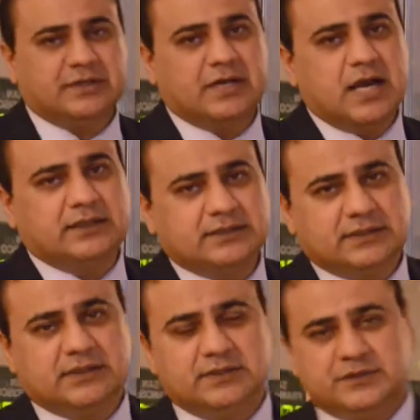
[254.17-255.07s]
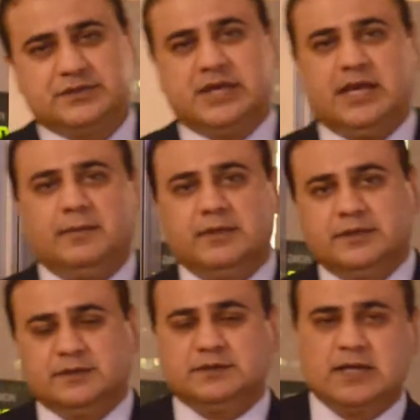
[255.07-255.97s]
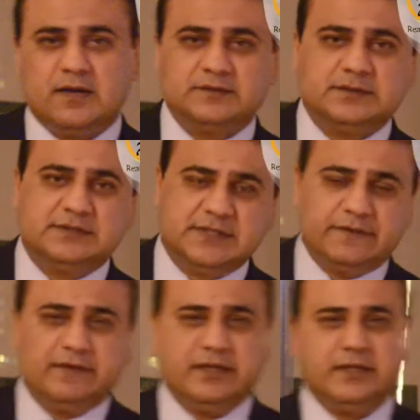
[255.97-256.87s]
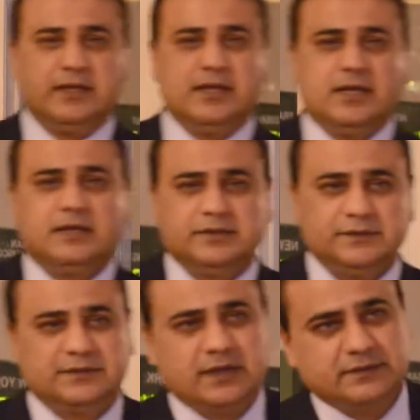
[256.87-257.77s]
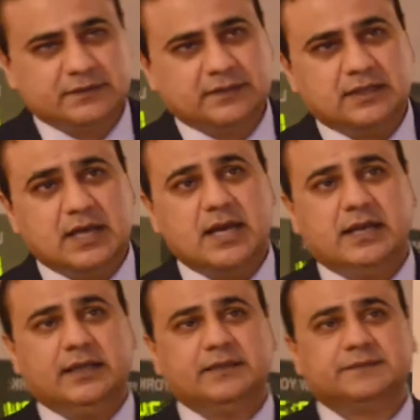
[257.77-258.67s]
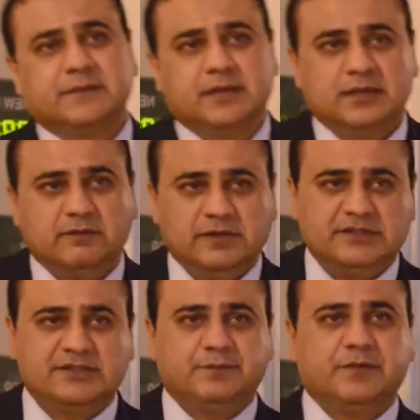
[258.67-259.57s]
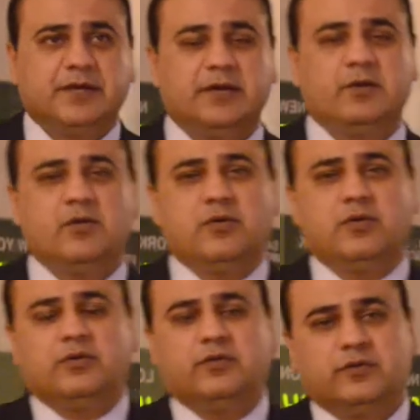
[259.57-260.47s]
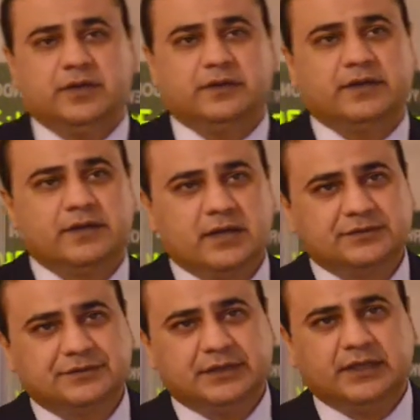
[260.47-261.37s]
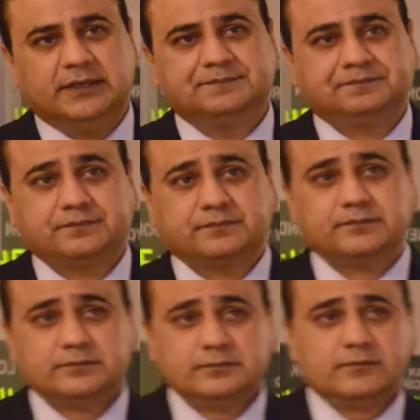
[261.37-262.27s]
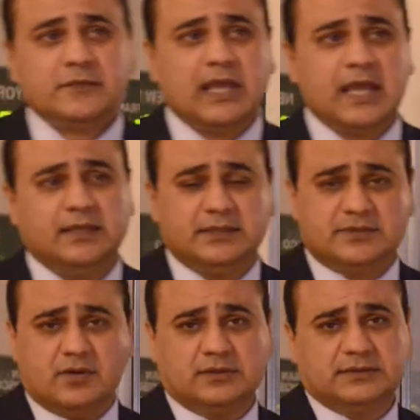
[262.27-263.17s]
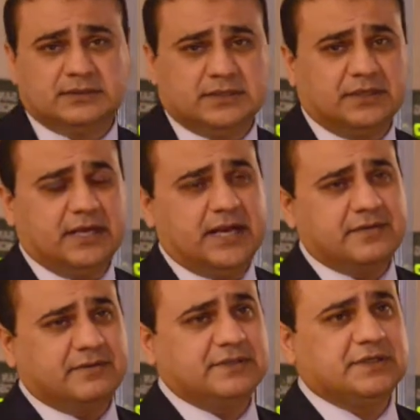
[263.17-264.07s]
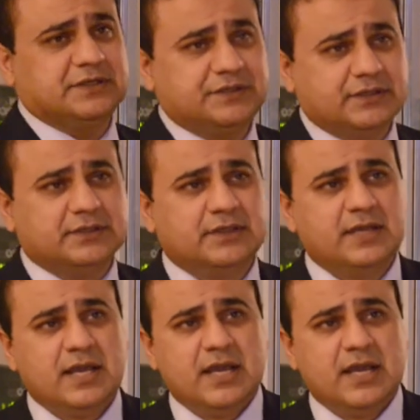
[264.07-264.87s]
crisis, which came in 2007-2009, was spread all over the country, and it causes a great recession.